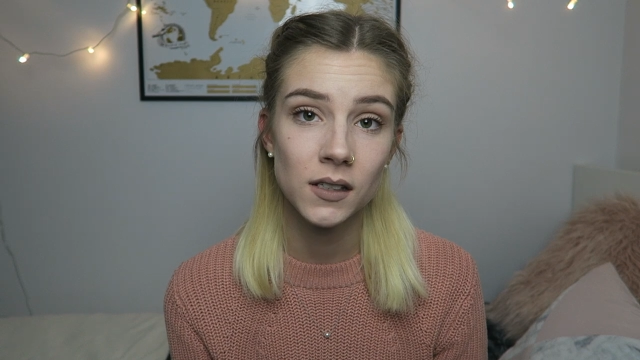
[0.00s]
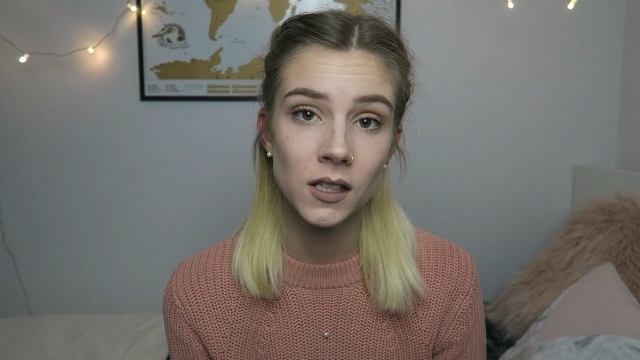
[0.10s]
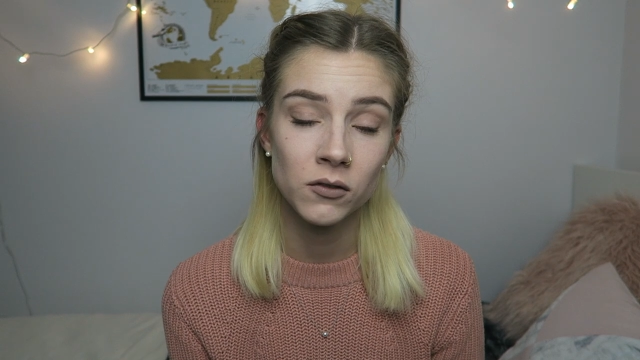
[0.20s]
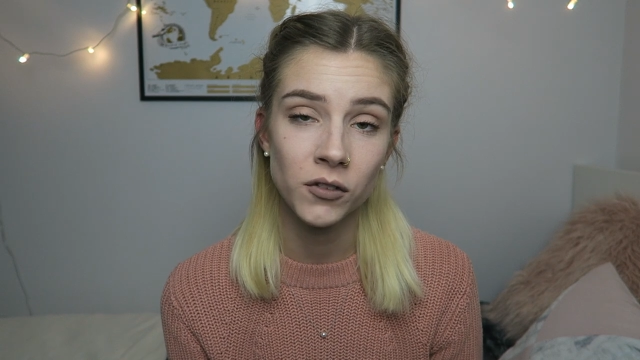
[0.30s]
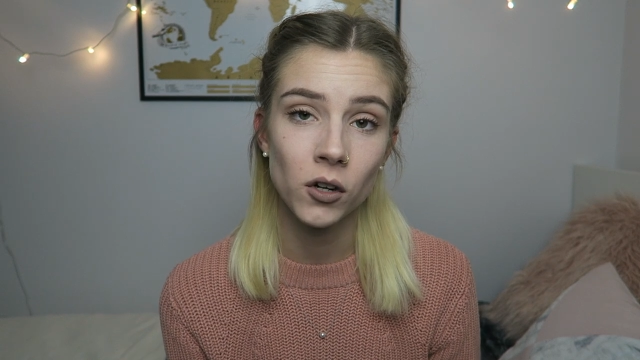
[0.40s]
an
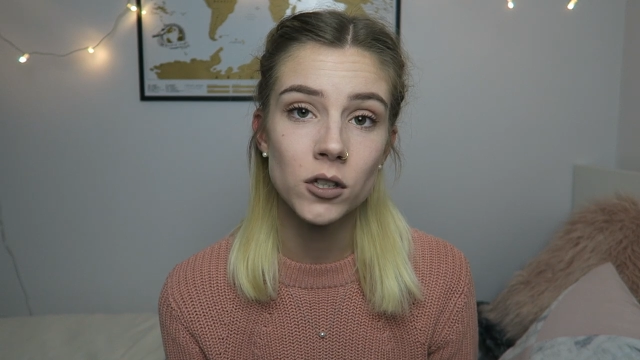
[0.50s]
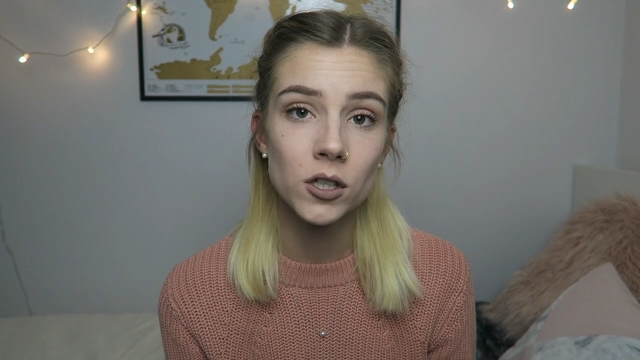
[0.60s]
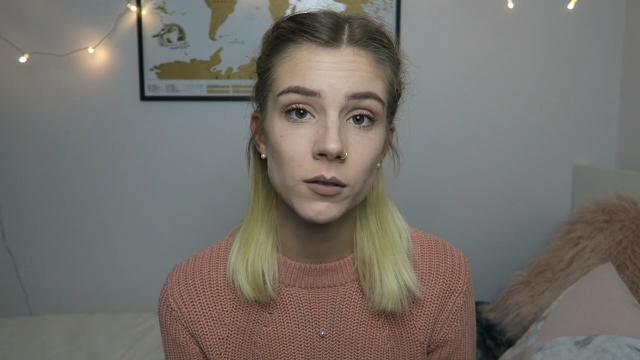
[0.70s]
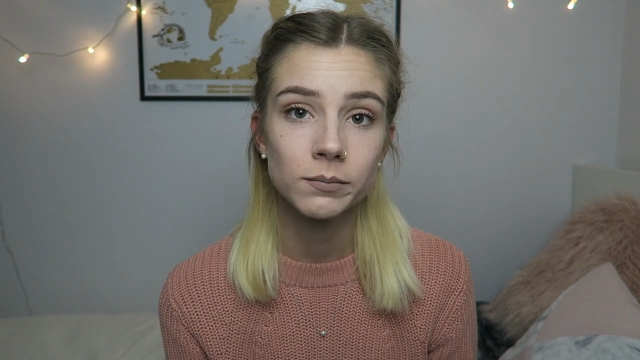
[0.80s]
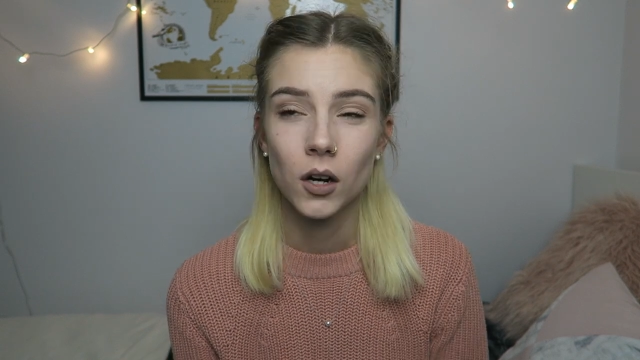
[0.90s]

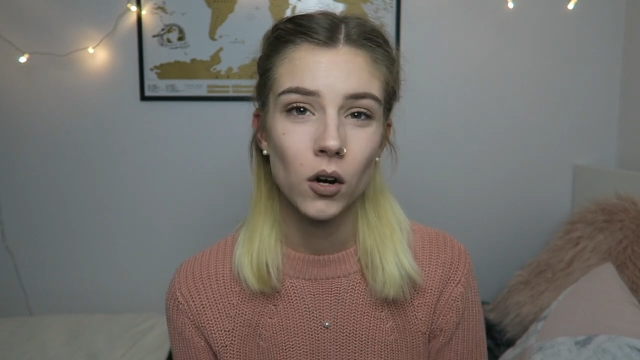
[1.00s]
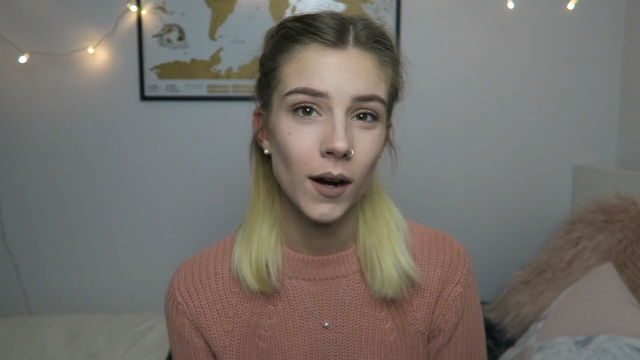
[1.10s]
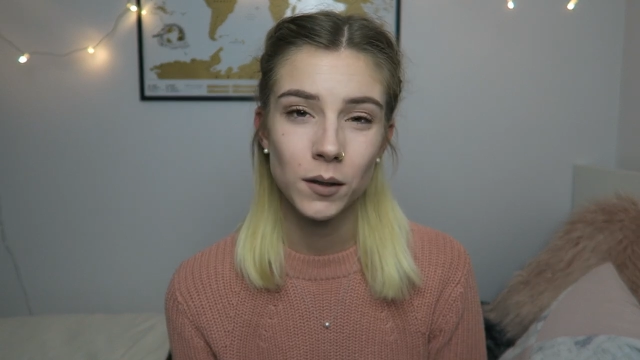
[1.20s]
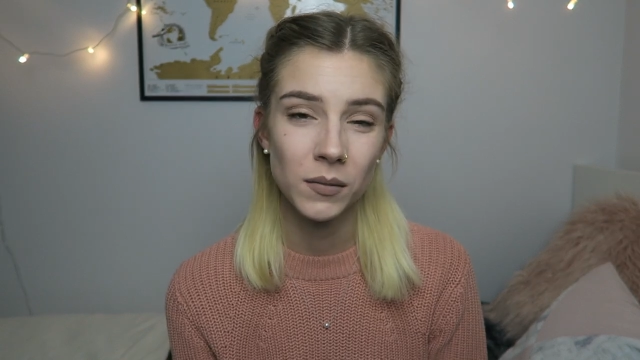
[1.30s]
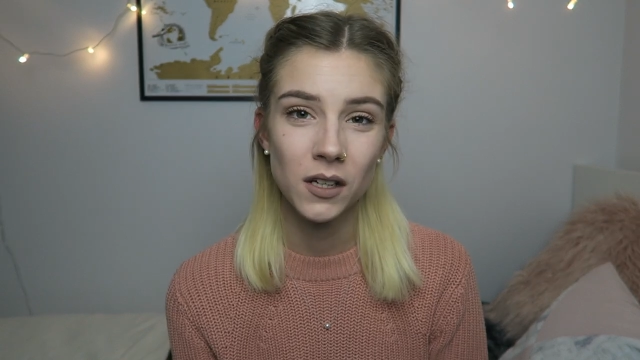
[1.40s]
infart.
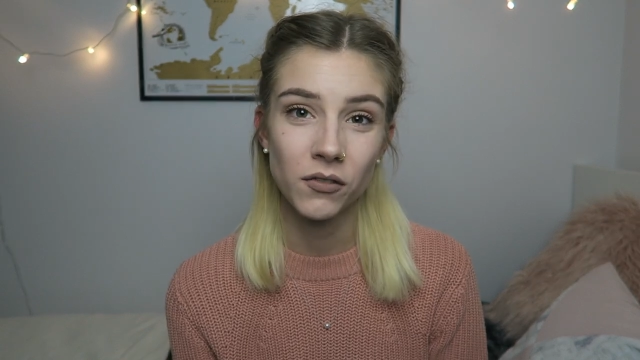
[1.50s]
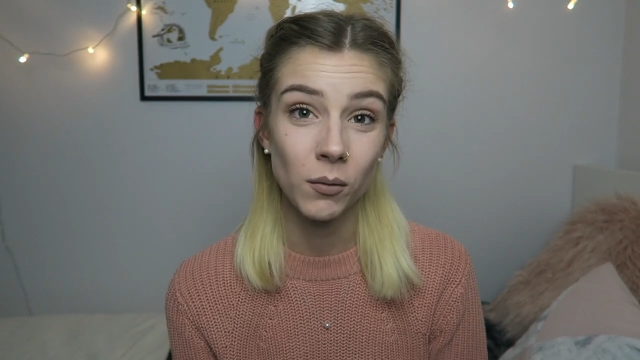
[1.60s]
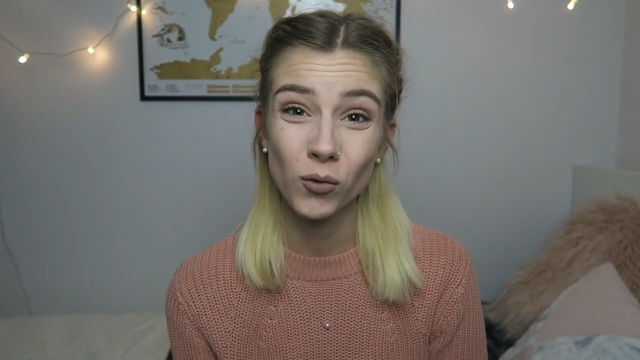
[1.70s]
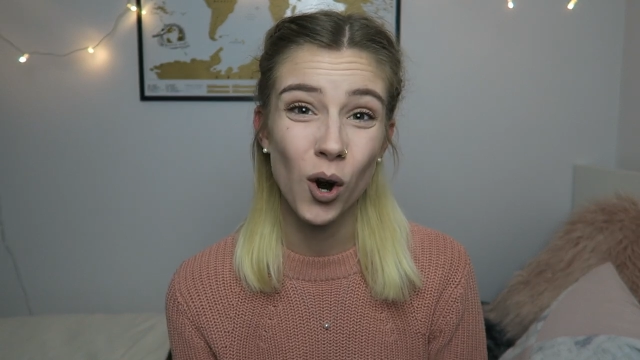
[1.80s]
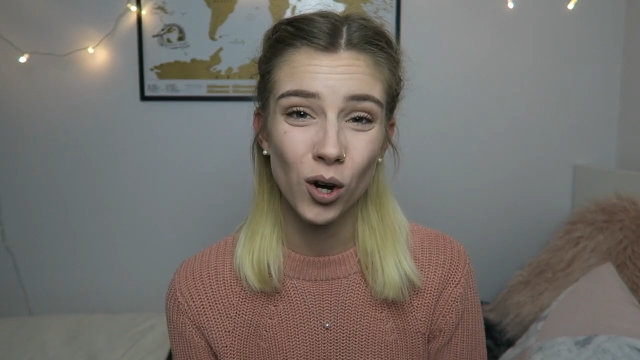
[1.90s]
Correct me if
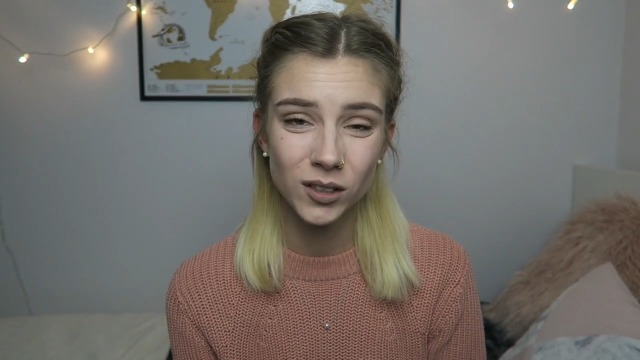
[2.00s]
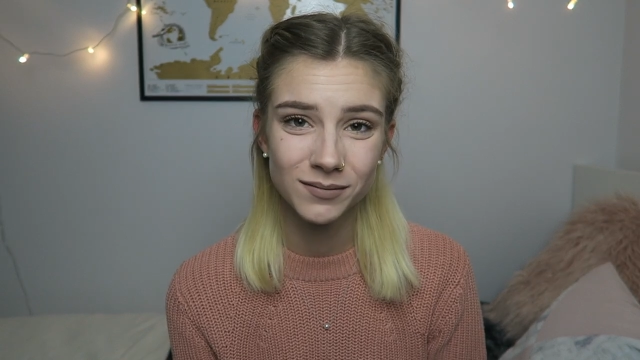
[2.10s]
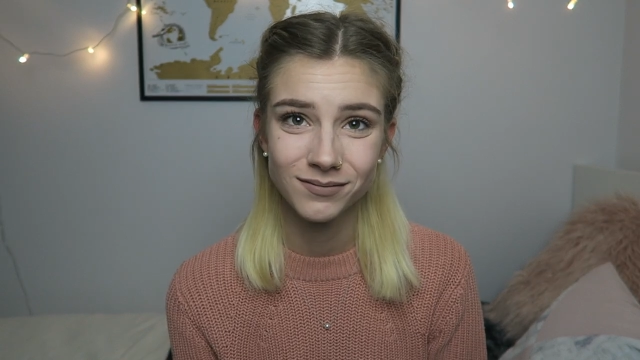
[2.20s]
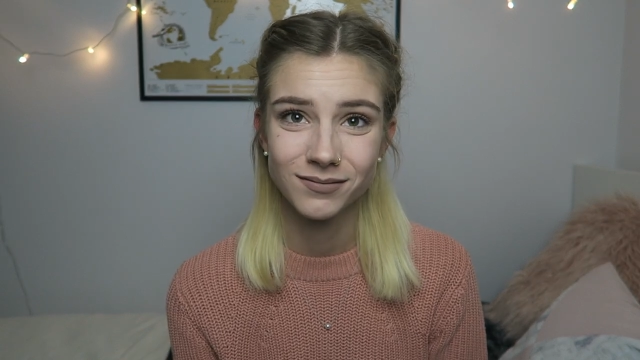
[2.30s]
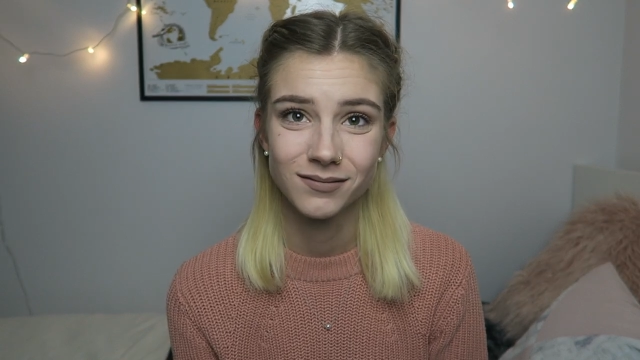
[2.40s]
I'm wrong.